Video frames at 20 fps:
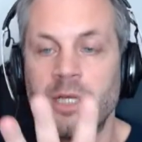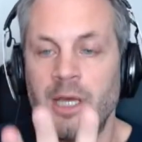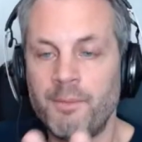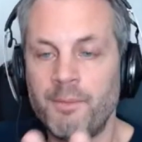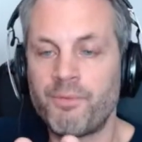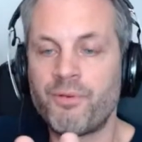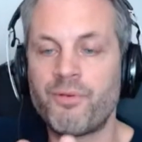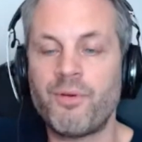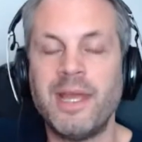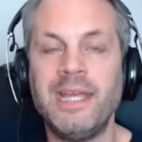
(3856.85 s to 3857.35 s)

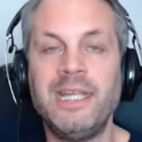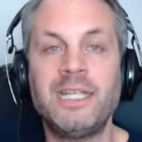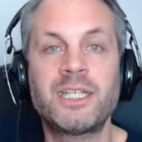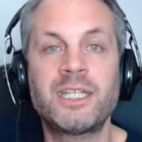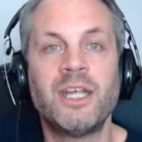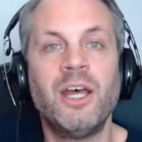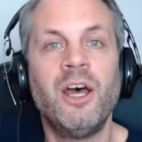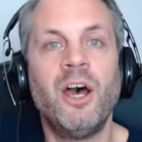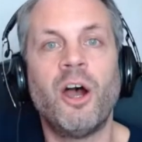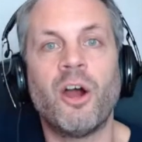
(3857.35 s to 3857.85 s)
price
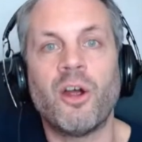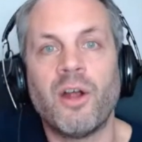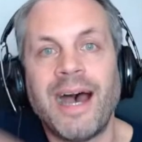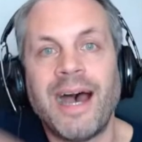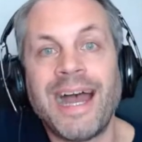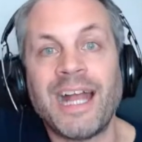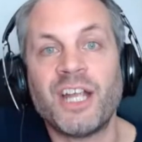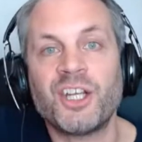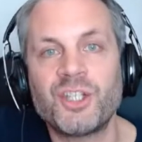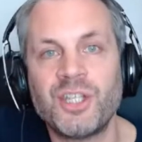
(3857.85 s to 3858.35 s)
are
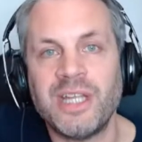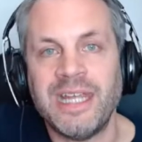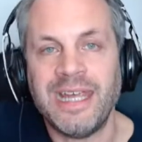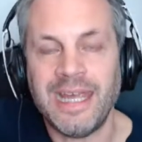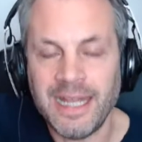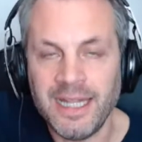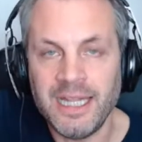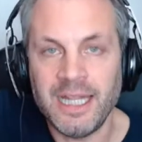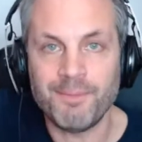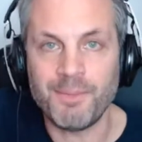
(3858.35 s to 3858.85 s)
actually
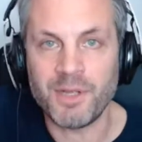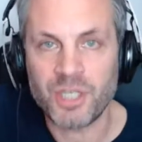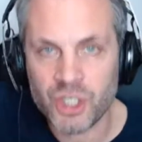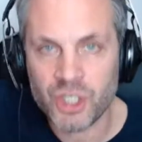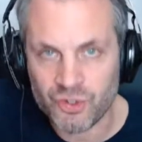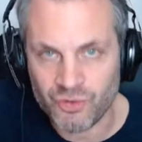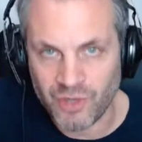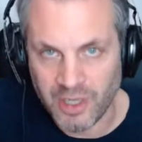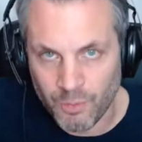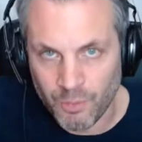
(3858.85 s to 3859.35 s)
in the
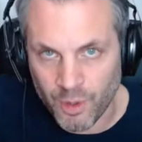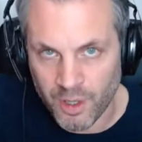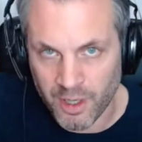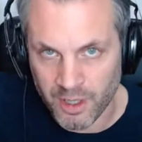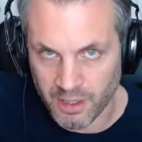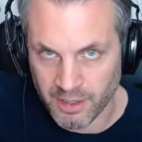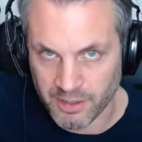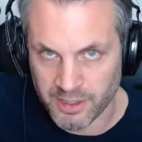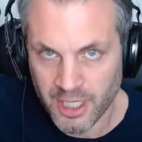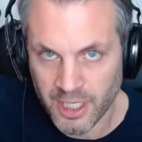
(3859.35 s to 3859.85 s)
mystery
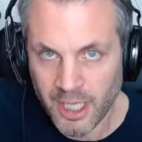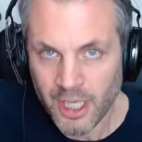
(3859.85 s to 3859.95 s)
word.